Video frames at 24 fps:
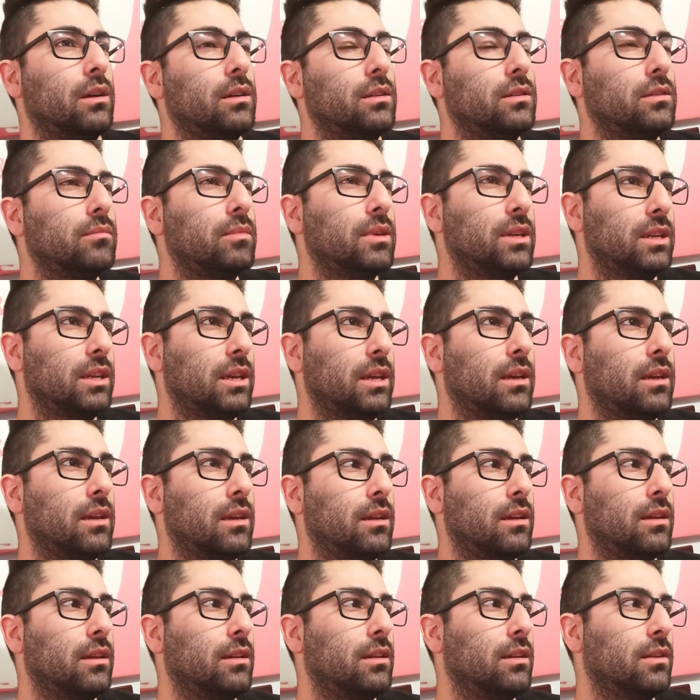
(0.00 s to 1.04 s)
So
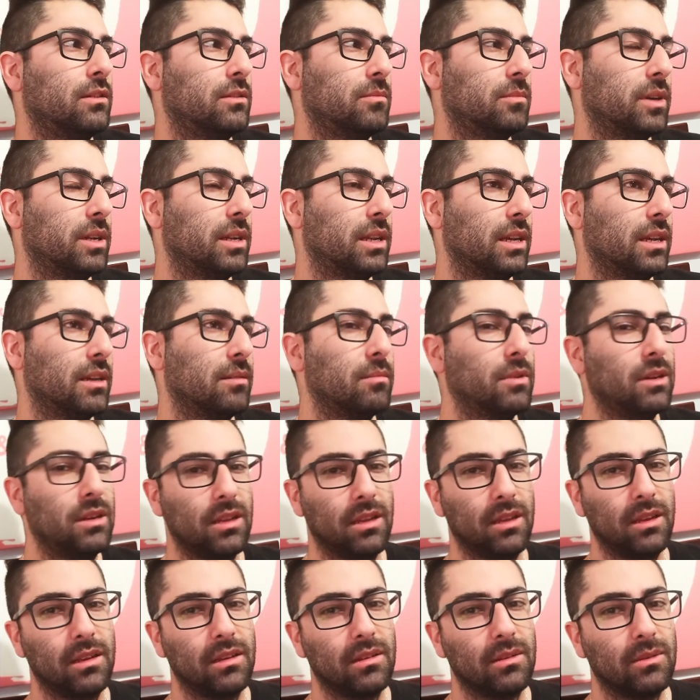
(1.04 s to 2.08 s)
Monday, that was Monday.
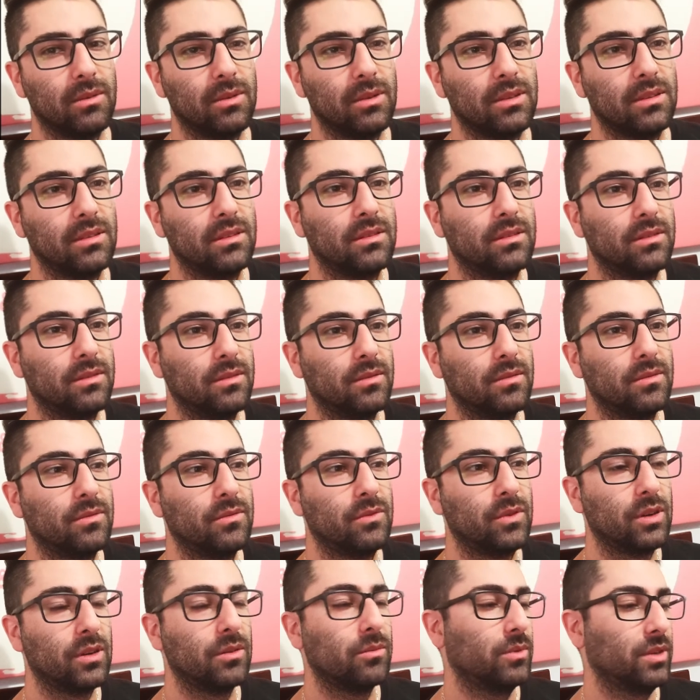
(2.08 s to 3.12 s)
Monday was
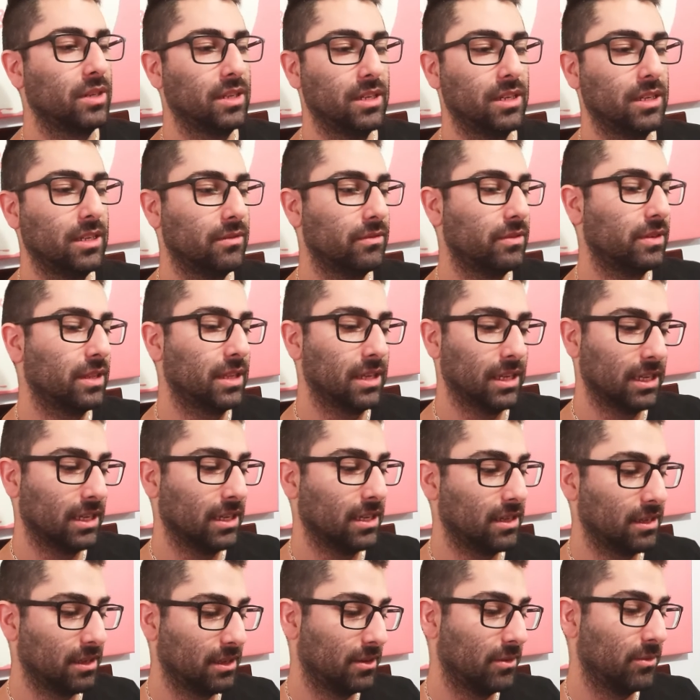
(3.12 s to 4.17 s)
fun. We didn't even
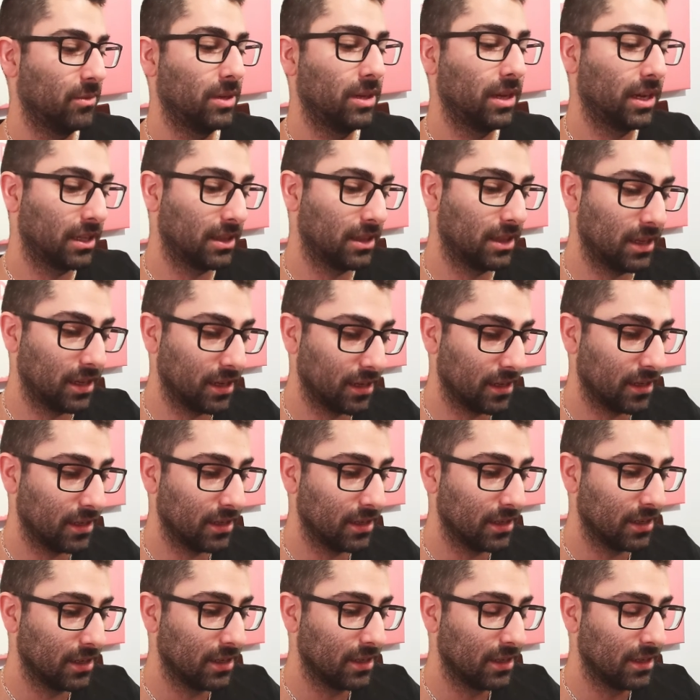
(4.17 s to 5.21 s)
we got
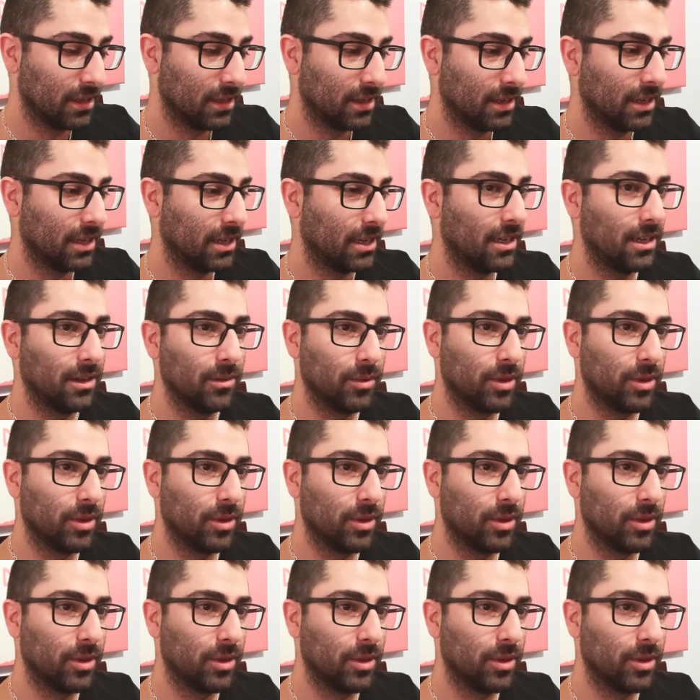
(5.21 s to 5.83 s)
there, and then